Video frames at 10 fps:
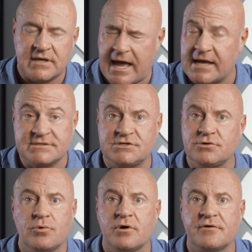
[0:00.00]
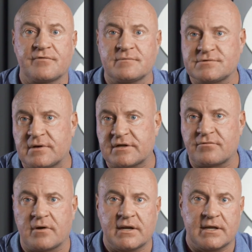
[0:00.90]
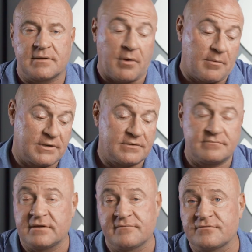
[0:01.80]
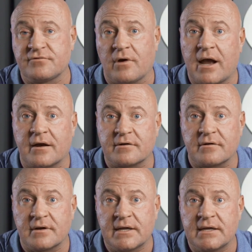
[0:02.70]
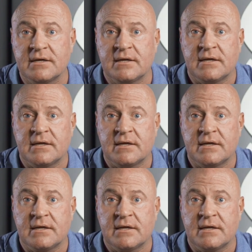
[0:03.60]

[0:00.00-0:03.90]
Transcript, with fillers: as you would from strength training, probably even to a higher degree,